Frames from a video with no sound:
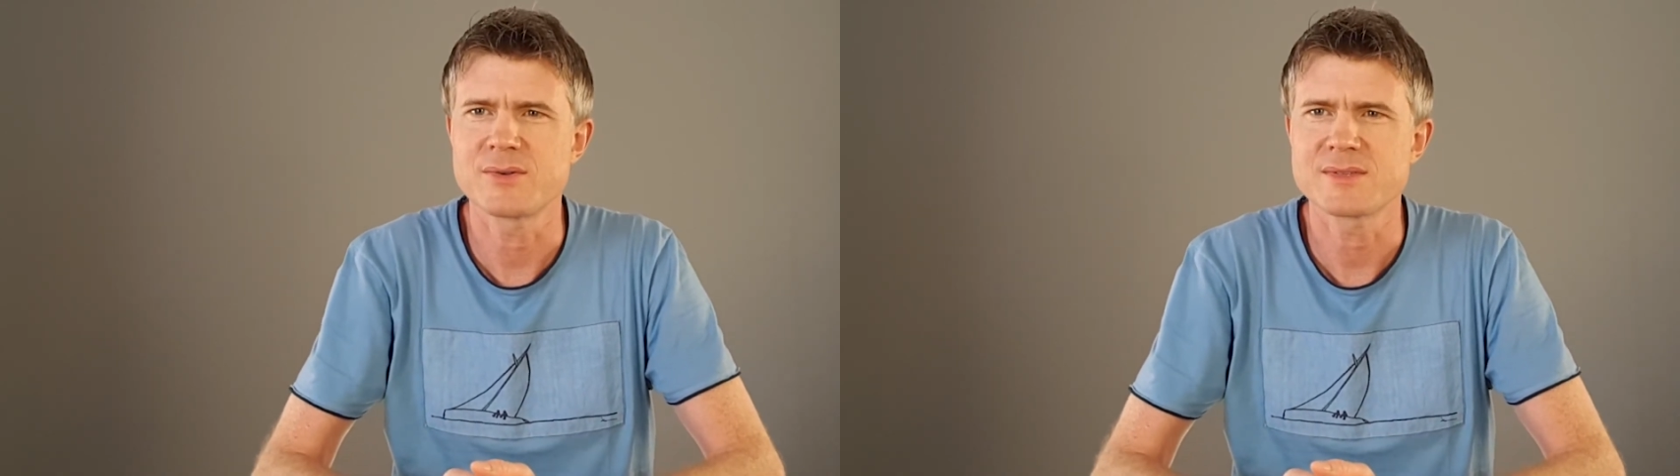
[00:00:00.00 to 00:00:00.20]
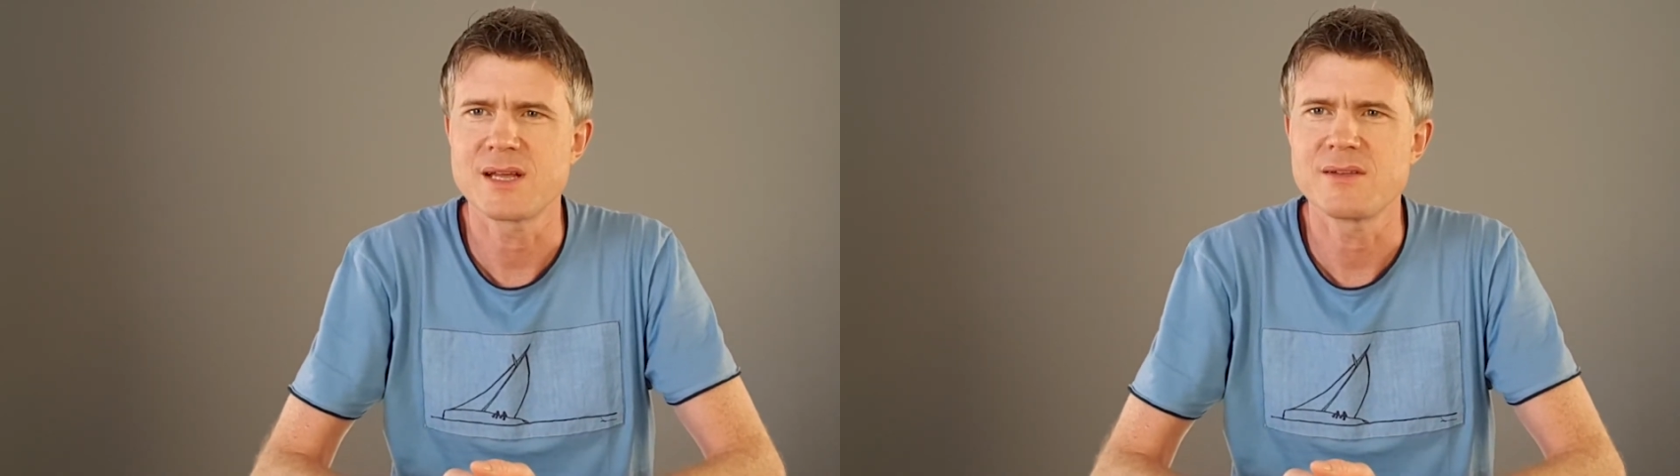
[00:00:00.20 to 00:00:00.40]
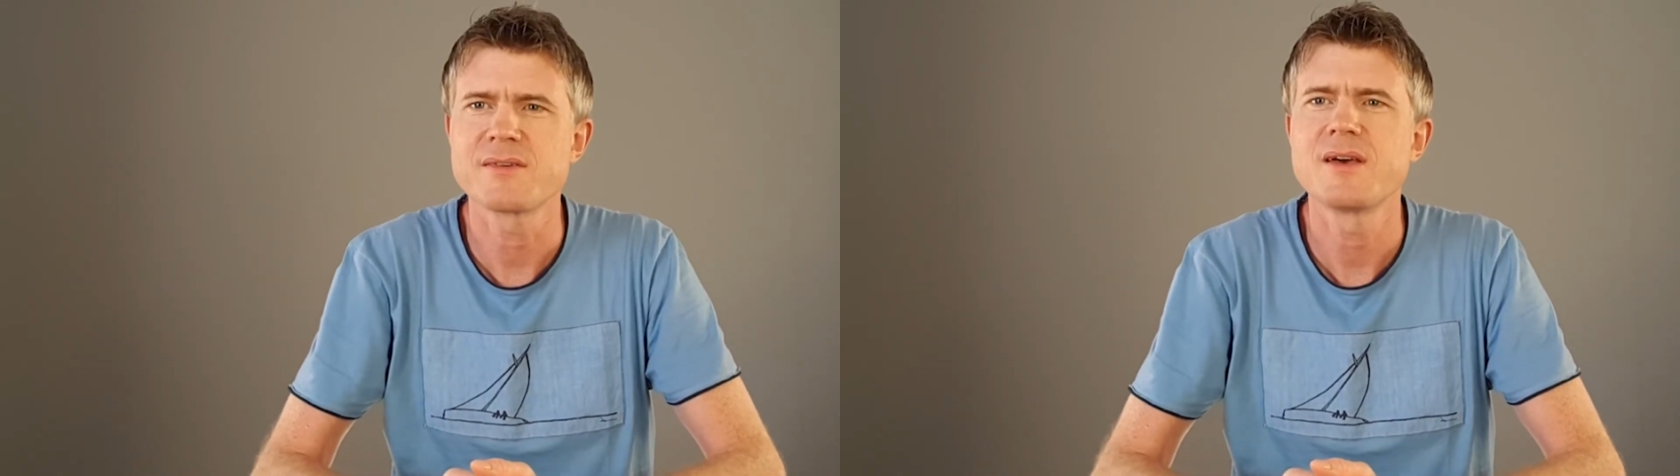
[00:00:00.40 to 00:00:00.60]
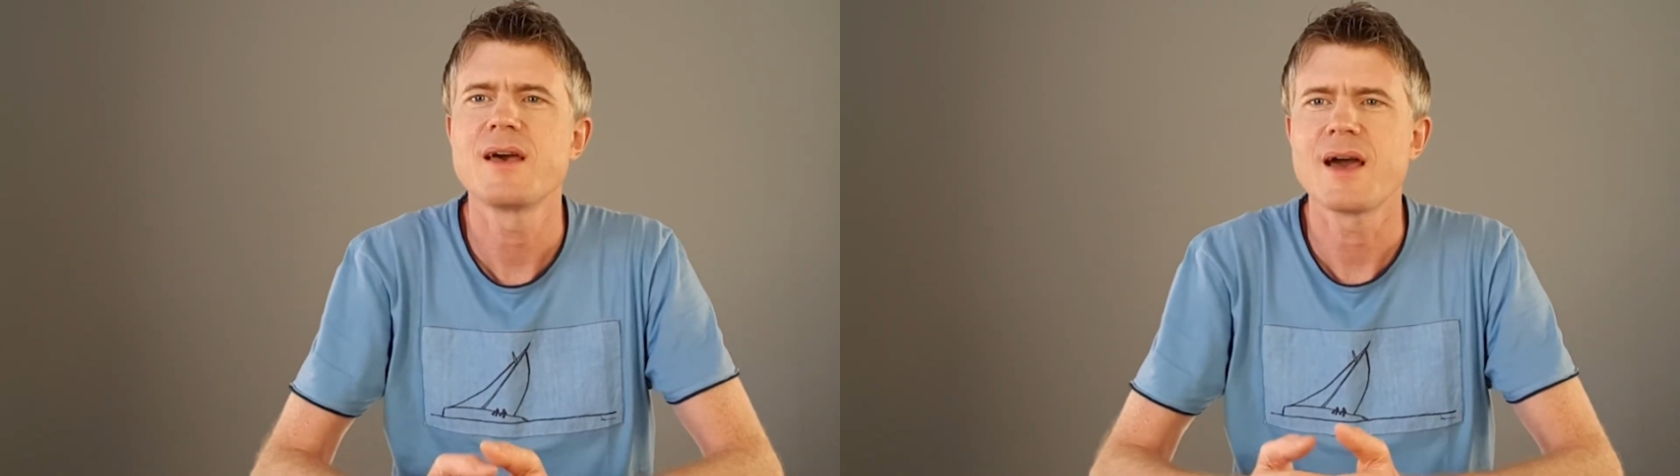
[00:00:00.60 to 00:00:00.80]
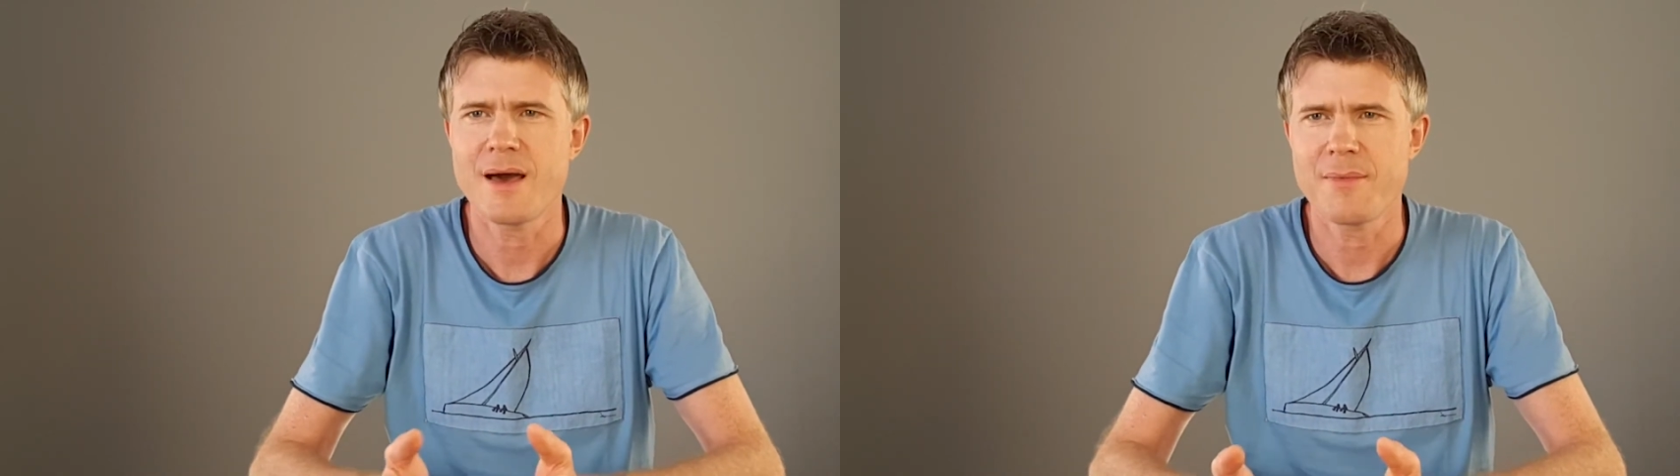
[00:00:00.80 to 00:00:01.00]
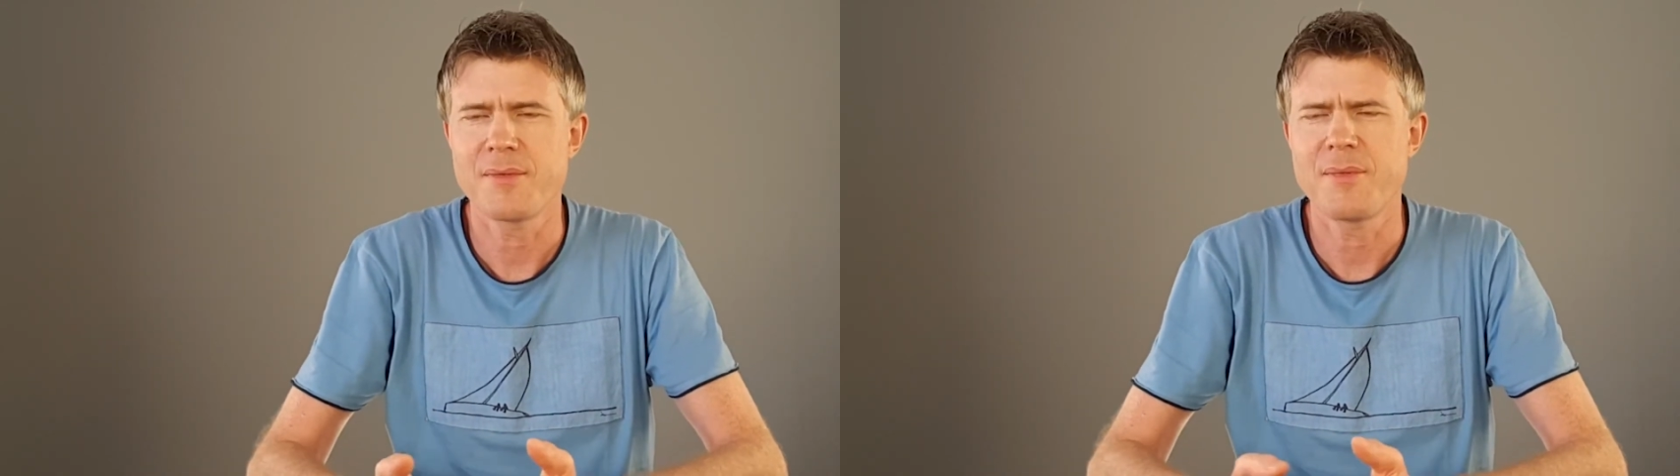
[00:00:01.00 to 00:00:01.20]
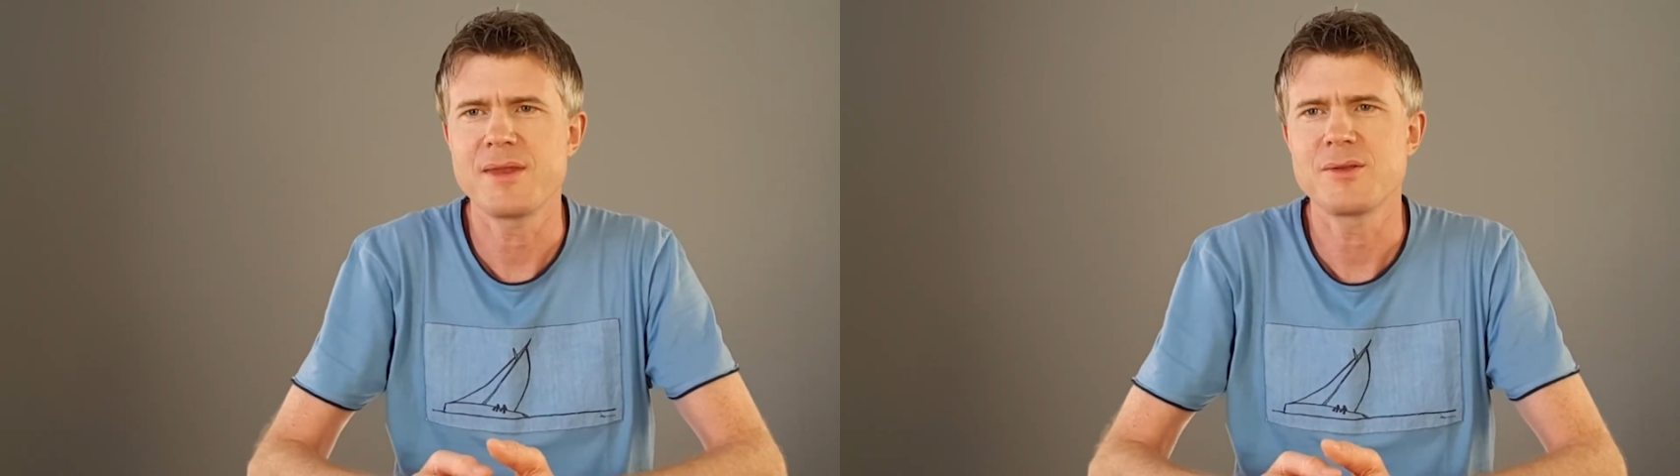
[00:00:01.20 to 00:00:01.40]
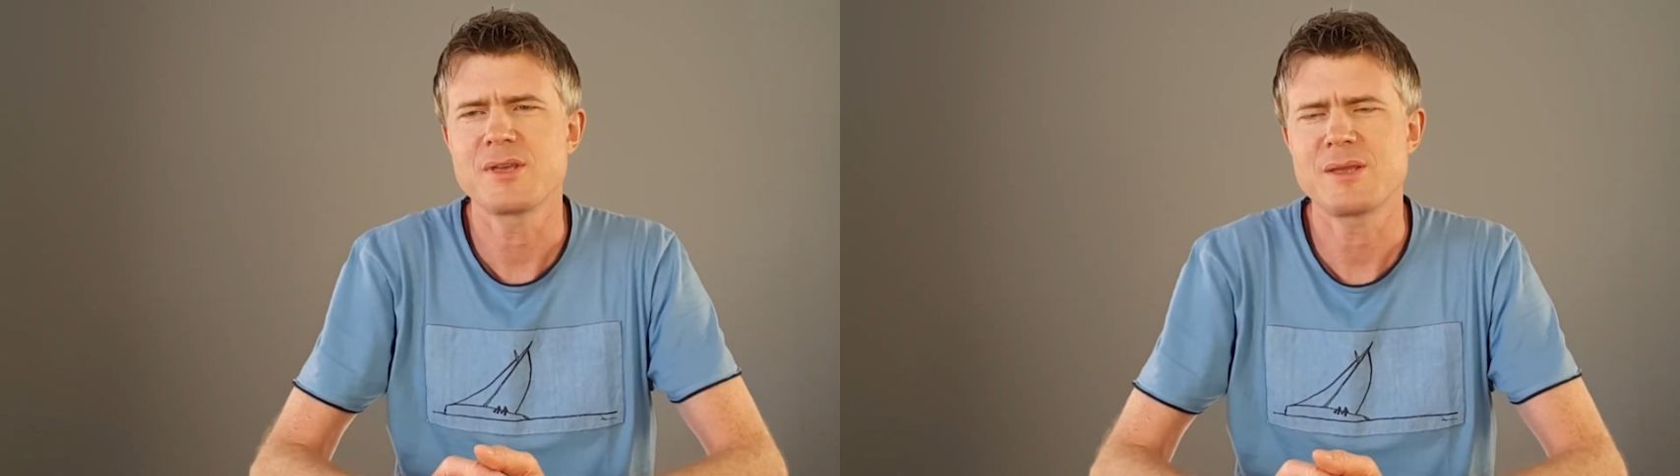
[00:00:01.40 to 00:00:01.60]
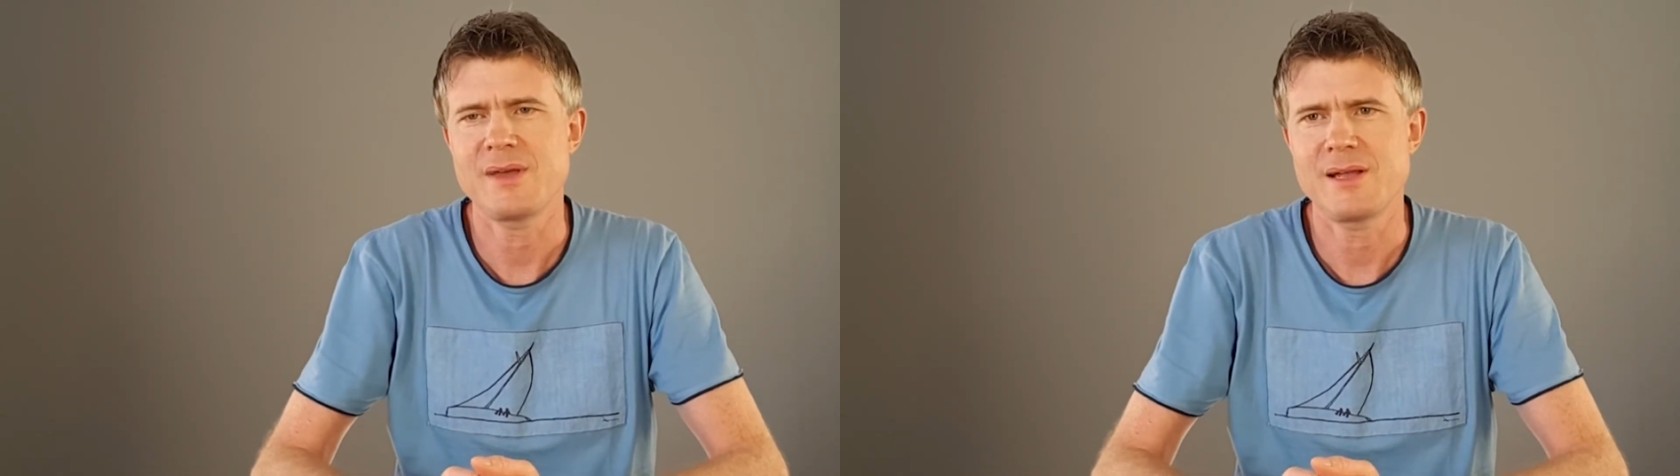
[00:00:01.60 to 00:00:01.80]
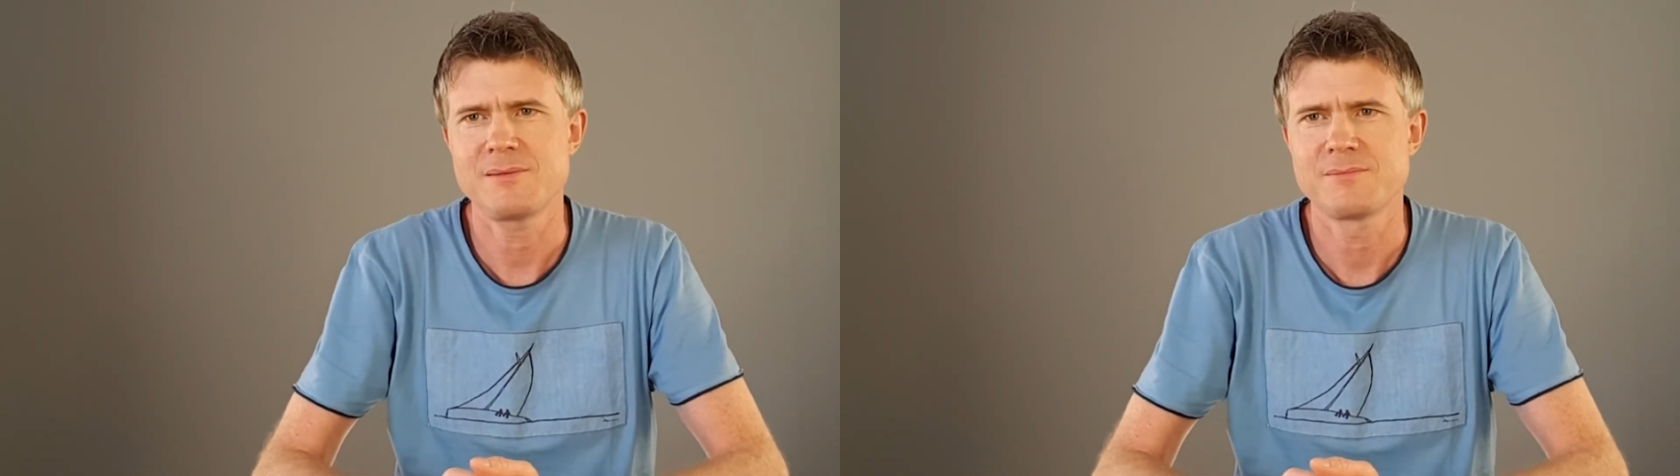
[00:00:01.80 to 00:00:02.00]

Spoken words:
yourself other than your email.